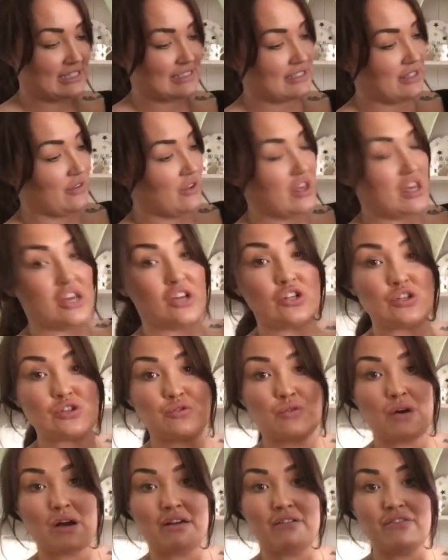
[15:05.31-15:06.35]
So
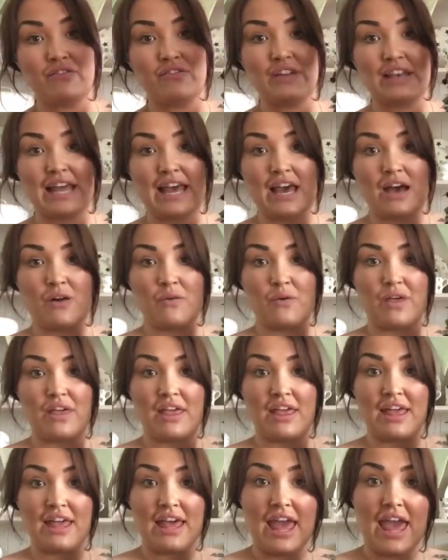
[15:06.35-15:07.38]
try and fill out
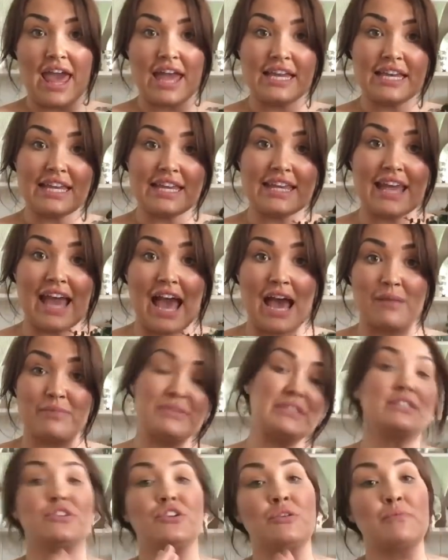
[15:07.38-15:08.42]
any gaps
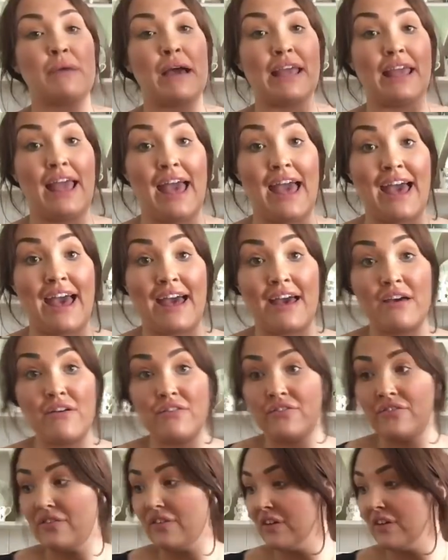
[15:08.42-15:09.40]
you may have.